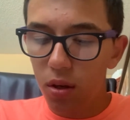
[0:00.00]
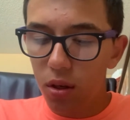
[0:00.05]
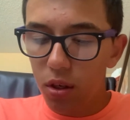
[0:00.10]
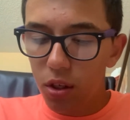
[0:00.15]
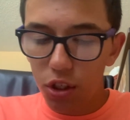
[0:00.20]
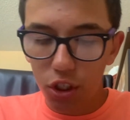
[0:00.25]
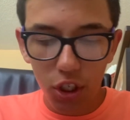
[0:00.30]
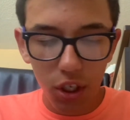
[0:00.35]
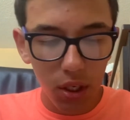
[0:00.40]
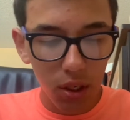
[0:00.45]

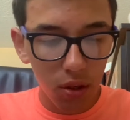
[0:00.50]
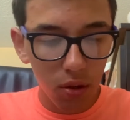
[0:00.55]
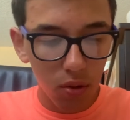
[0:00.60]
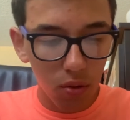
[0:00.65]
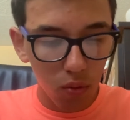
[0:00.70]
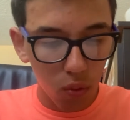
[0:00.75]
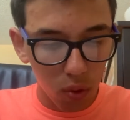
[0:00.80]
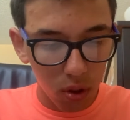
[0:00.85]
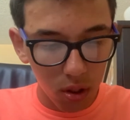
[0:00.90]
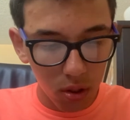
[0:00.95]
She
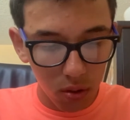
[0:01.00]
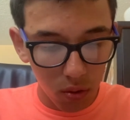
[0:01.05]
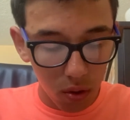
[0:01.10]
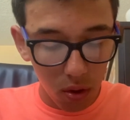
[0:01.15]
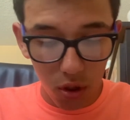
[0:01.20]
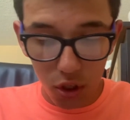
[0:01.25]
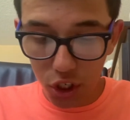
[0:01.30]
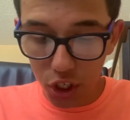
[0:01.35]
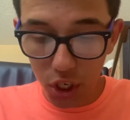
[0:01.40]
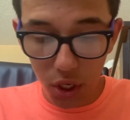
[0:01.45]
was
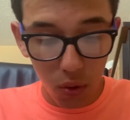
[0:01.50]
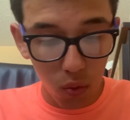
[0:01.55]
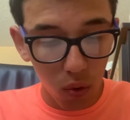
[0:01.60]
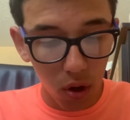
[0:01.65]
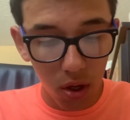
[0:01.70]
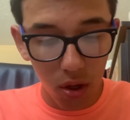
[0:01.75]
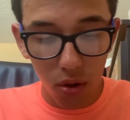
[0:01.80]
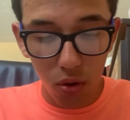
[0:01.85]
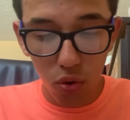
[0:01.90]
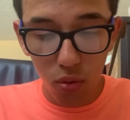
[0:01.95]
she
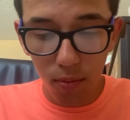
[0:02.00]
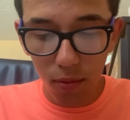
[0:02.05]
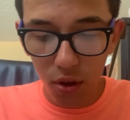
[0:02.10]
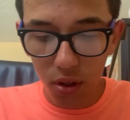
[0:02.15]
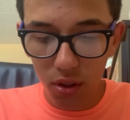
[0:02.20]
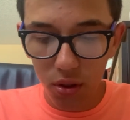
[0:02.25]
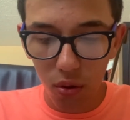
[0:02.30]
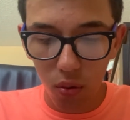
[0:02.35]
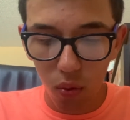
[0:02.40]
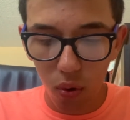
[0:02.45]
won
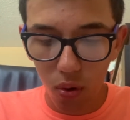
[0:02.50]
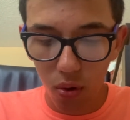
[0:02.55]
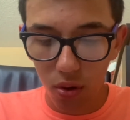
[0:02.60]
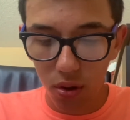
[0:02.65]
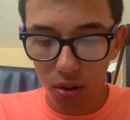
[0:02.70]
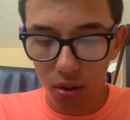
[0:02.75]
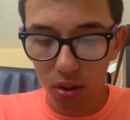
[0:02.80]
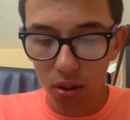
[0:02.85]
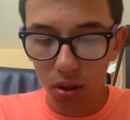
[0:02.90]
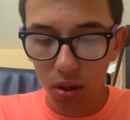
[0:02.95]
numerous
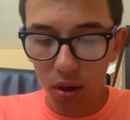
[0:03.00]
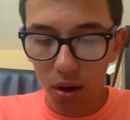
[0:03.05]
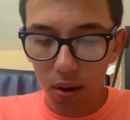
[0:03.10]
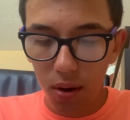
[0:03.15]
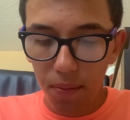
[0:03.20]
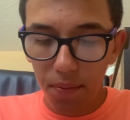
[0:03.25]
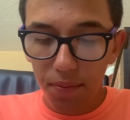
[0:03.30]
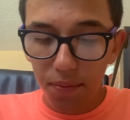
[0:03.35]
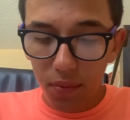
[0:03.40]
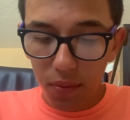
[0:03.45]
awards
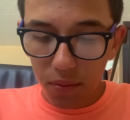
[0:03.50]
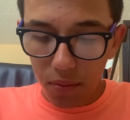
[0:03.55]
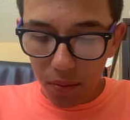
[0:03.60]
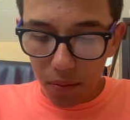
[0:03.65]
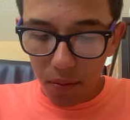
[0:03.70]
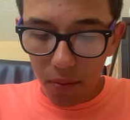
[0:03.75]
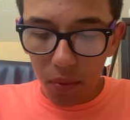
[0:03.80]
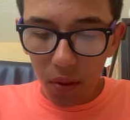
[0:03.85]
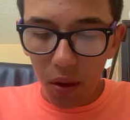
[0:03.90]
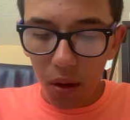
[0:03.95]

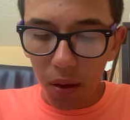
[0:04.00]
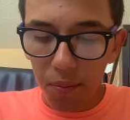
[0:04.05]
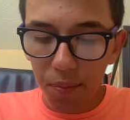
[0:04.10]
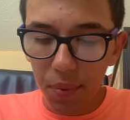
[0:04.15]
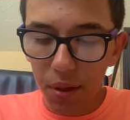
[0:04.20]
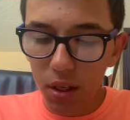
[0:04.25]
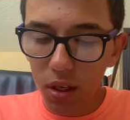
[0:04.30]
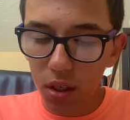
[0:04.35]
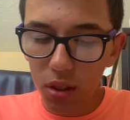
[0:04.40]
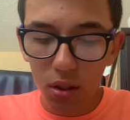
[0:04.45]

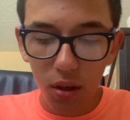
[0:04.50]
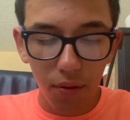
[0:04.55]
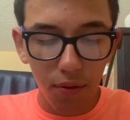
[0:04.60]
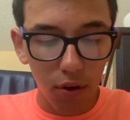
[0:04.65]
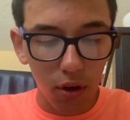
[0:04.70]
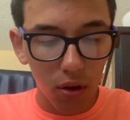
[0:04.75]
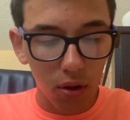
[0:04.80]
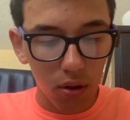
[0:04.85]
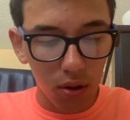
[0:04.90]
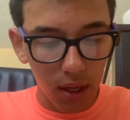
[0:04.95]
because of
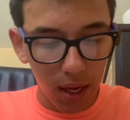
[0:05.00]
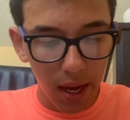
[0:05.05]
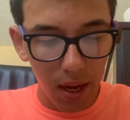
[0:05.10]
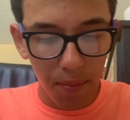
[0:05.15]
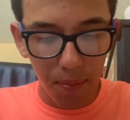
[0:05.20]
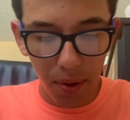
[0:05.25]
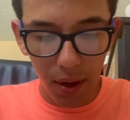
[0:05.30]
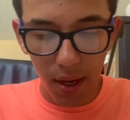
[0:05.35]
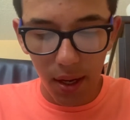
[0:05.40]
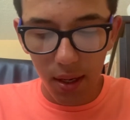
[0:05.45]
her
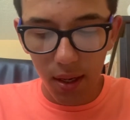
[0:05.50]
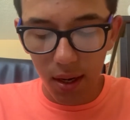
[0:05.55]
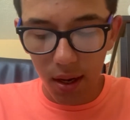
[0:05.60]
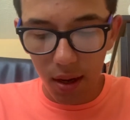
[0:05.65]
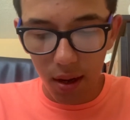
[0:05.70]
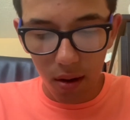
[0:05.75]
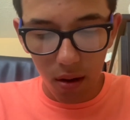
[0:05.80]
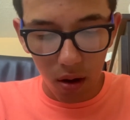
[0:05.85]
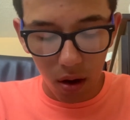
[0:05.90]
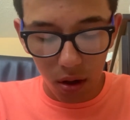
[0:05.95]
campaign
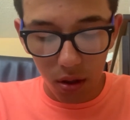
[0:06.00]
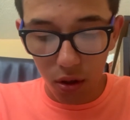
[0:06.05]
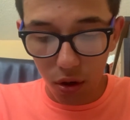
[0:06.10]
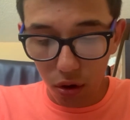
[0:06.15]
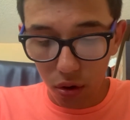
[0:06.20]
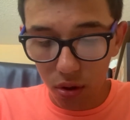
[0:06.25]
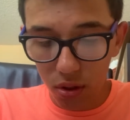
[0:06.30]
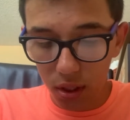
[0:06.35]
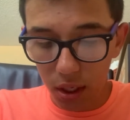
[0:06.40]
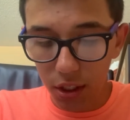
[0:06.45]
on
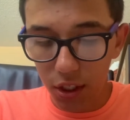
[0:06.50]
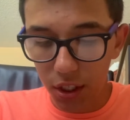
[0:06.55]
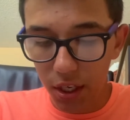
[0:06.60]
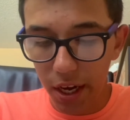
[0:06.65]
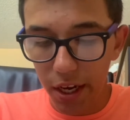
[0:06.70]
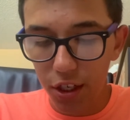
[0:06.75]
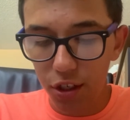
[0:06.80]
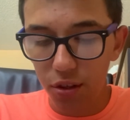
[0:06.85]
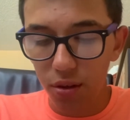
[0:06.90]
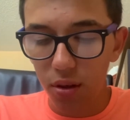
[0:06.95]
girls'
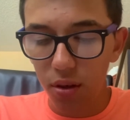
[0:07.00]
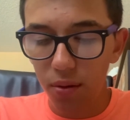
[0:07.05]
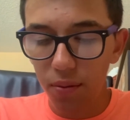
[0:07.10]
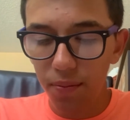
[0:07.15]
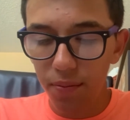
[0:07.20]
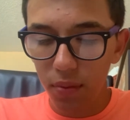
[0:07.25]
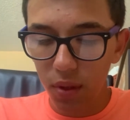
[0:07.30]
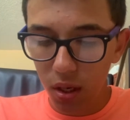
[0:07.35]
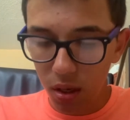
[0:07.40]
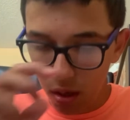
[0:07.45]
education.
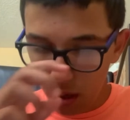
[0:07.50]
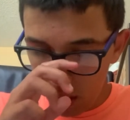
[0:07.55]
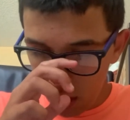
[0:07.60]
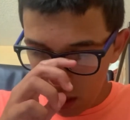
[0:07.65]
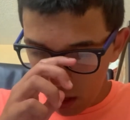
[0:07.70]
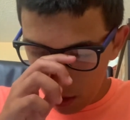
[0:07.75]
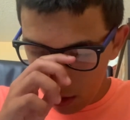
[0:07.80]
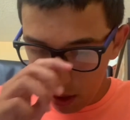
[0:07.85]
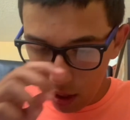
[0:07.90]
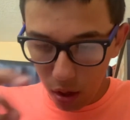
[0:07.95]

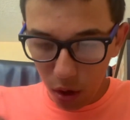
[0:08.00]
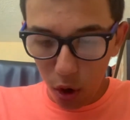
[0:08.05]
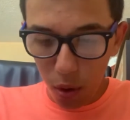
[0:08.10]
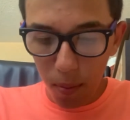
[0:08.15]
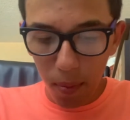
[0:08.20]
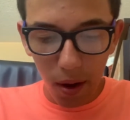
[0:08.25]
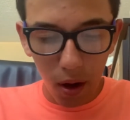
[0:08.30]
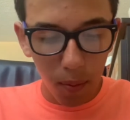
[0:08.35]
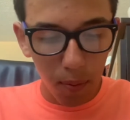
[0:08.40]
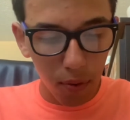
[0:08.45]
The
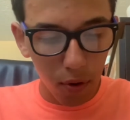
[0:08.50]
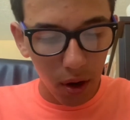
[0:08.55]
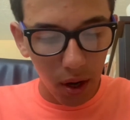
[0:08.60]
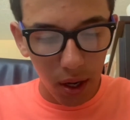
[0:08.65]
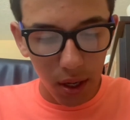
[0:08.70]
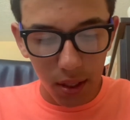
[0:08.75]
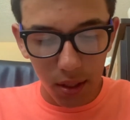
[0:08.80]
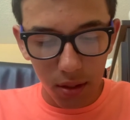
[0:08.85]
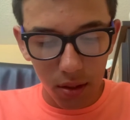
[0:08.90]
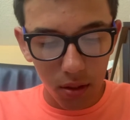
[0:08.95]
Nobel
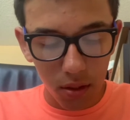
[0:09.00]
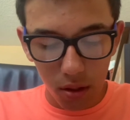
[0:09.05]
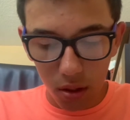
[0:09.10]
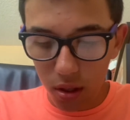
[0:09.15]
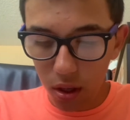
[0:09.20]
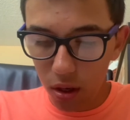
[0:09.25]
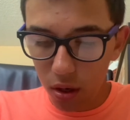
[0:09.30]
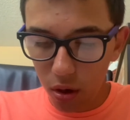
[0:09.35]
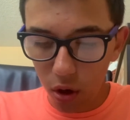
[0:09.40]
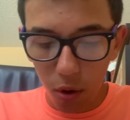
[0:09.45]
Prize,
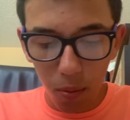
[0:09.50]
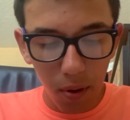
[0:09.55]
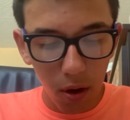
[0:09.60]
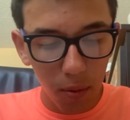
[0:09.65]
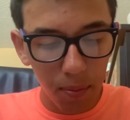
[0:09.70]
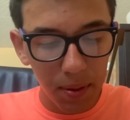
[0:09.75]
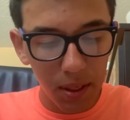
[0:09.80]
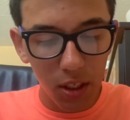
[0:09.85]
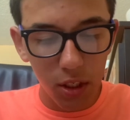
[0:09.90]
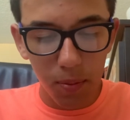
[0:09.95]
the Nobel
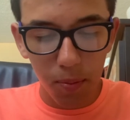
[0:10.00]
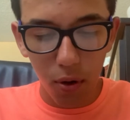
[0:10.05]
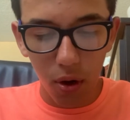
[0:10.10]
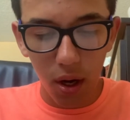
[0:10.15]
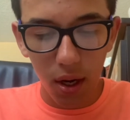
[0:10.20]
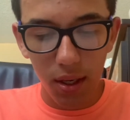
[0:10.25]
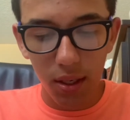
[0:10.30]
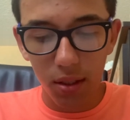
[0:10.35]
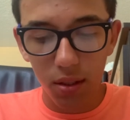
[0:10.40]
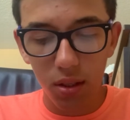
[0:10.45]
Peace
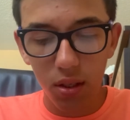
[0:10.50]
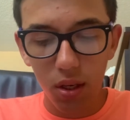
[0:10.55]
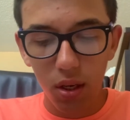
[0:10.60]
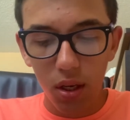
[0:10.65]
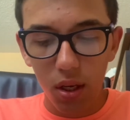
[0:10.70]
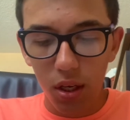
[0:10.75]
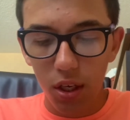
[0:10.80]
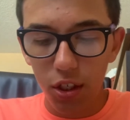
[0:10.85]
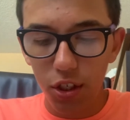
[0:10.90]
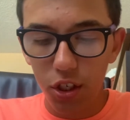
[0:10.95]
Prize,
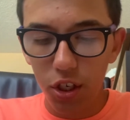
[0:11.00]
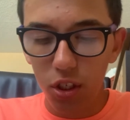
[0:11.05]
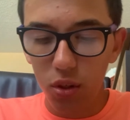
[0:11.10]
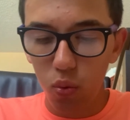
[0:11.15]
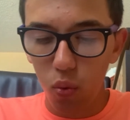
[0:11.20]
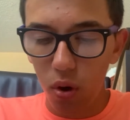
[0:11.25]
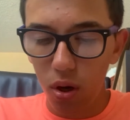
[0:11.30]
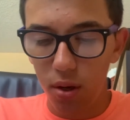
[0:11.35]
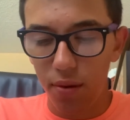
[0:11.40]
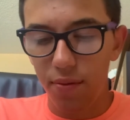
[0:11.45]
is just
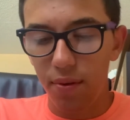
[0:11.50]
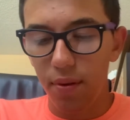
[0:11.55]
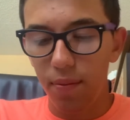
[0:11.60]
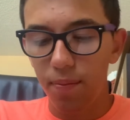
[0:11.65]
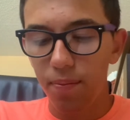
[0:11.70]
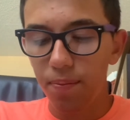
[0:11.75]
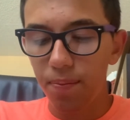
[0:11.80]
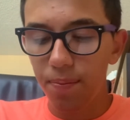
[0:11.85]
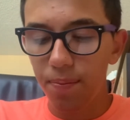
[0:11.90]
one of them.